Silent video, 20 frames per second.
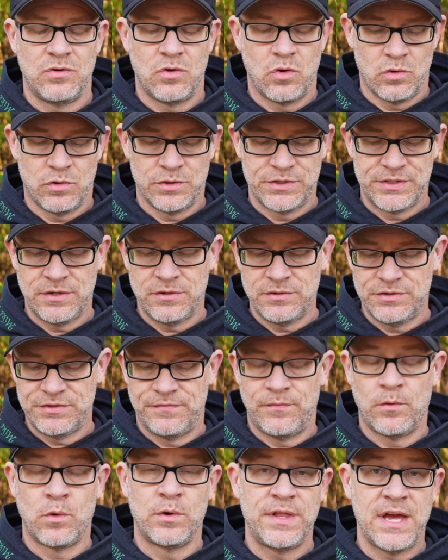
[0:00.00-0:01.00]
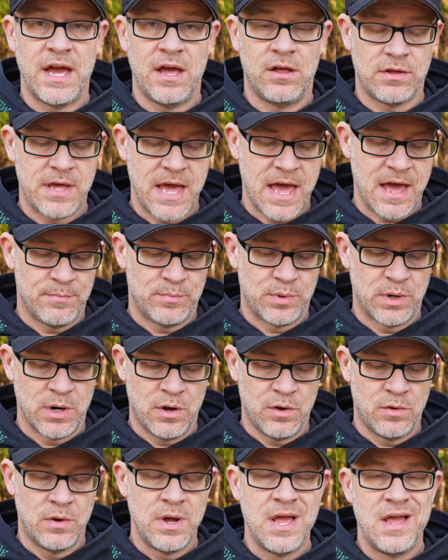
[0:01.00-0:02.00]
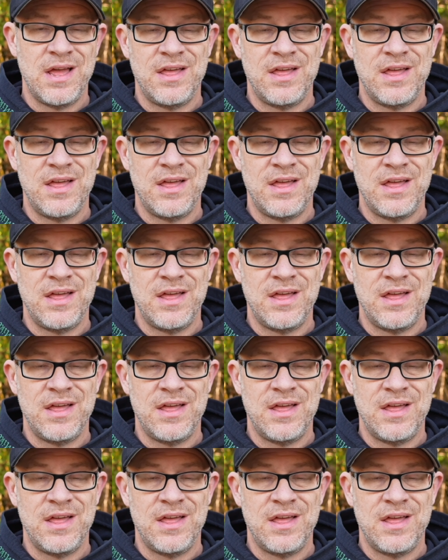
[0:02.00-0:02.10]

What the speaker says: holsters for the Hellcat Pro